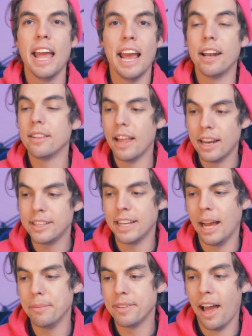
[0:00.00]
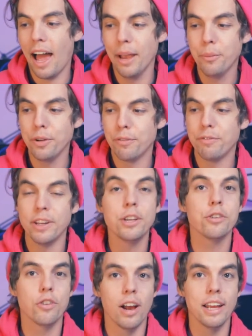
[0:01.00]
and a lot of times I would
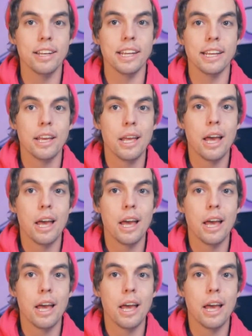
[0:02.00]
finish grinding